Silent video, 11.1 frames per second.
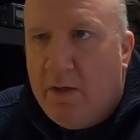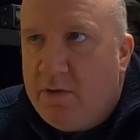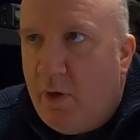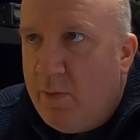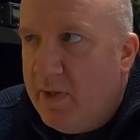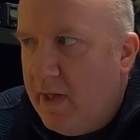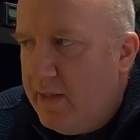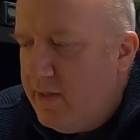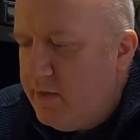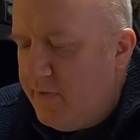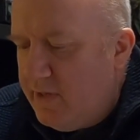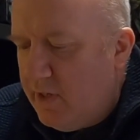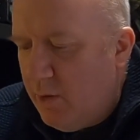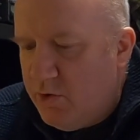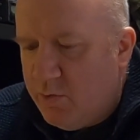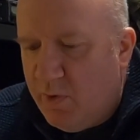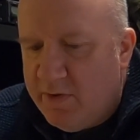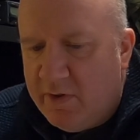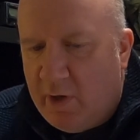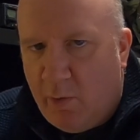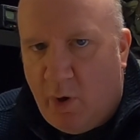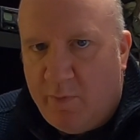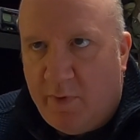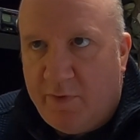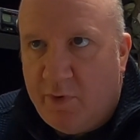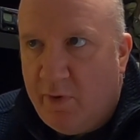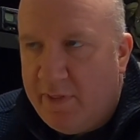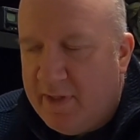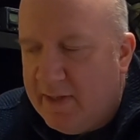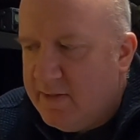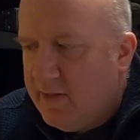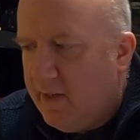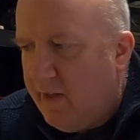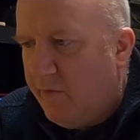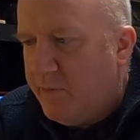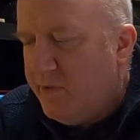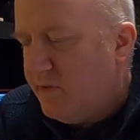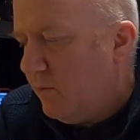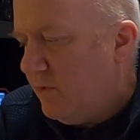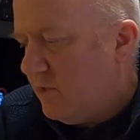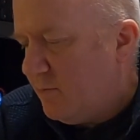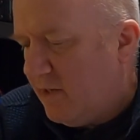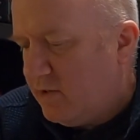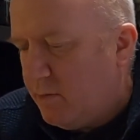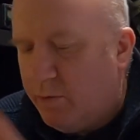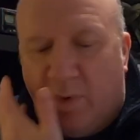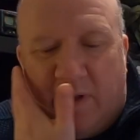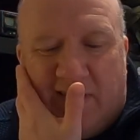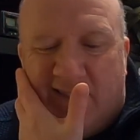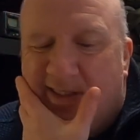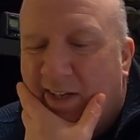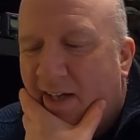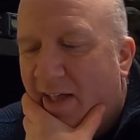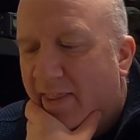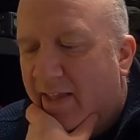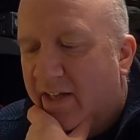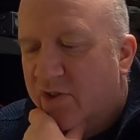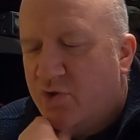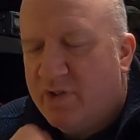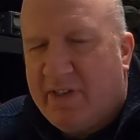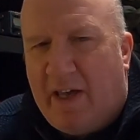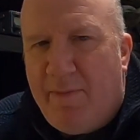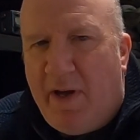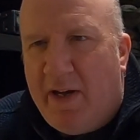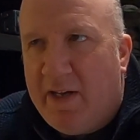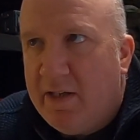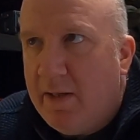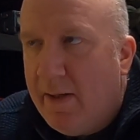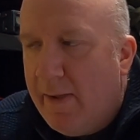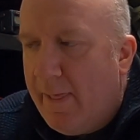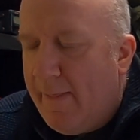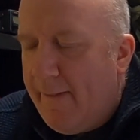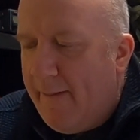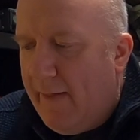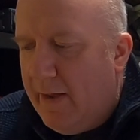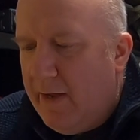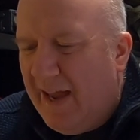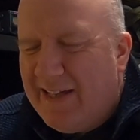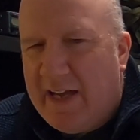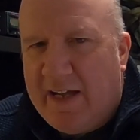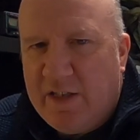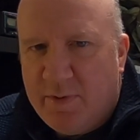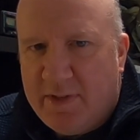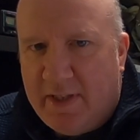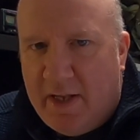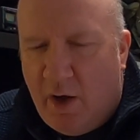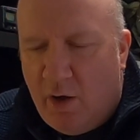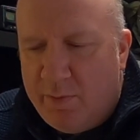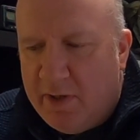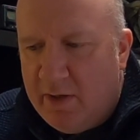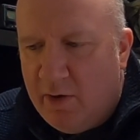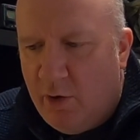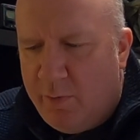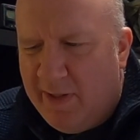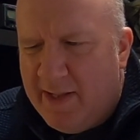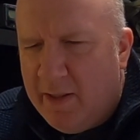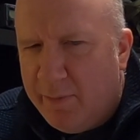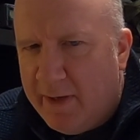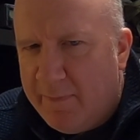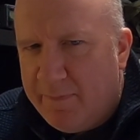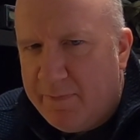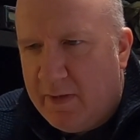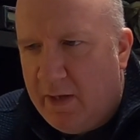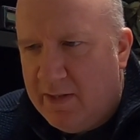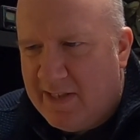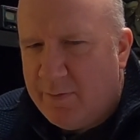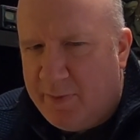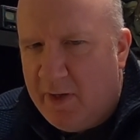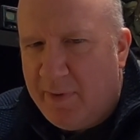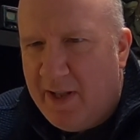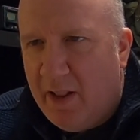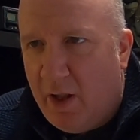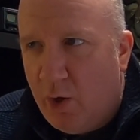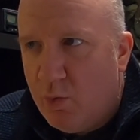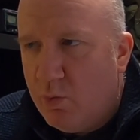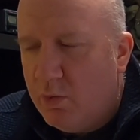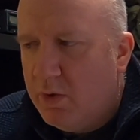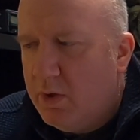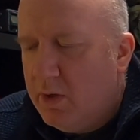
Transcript: So in this video, I just want to go over a few of the things that I've been doing this past couple of weeks that's just kept my engagement in the hobby up a little bit. It has been a bit low